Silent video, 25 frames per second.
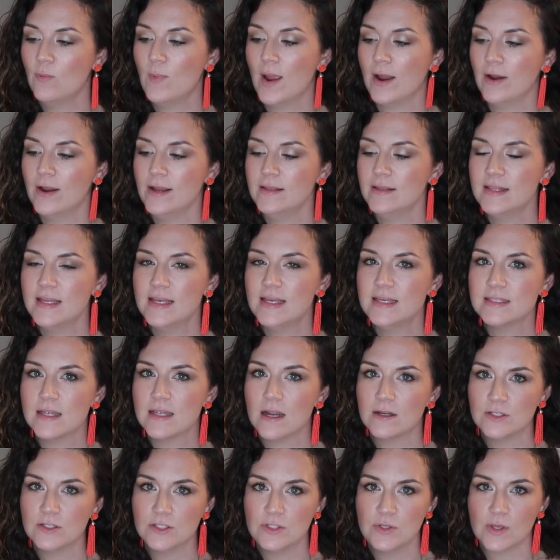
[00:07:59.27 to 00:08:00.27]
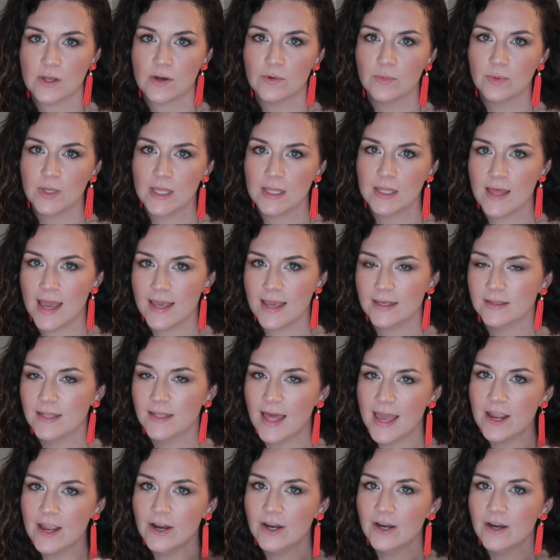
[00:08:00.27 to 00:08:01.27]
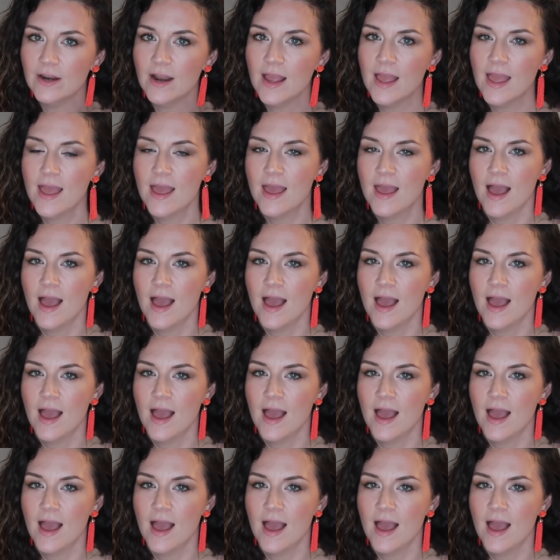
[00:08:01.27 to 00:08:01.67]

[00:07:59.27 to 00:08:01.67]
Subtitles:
wearing this. I'll just take a really light layer.